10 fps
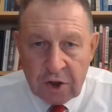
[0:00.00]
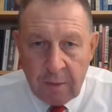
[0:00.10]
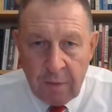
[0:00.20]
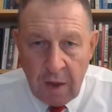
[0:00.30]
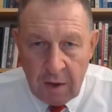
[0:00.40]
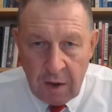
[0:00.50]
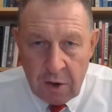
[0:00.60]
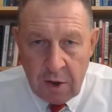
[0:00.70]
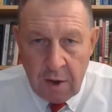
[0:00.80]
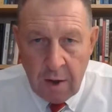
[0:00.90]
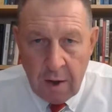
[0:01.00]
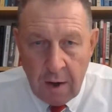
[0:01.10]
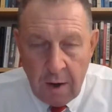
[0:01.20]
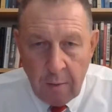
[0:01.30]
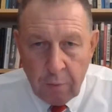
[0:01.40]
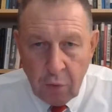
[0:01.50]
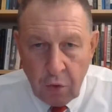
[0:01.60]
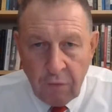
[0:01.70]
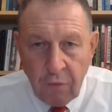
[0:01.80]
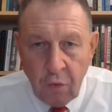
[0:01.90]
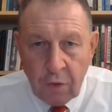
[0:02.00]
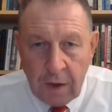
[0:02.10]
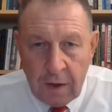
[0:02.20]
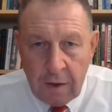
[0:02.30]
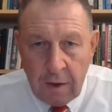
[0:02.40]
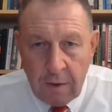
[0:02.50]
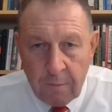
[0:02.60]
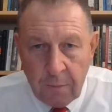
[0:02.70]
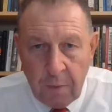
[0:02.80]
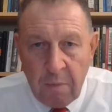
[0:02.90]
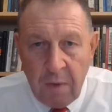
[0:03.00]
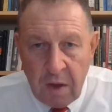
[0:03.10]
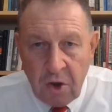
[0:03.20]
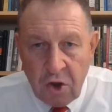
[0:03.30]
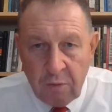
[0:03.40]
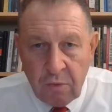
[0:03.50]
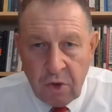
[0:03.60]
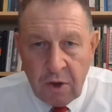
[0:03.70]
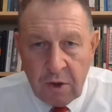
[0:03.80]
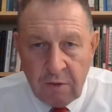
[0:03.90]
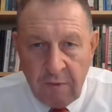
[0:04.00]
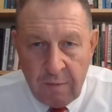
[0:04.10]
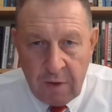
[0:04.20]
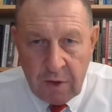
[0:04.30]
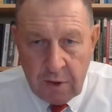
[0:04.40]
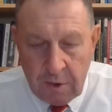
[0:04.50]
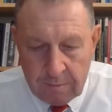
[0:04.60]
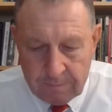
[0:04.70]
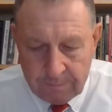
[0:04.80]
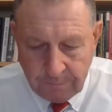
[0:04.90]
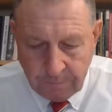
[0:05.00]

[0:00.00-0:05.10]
oil terminals on Karg Island, the Kengan gas plant, and the port of Bandar Abbas.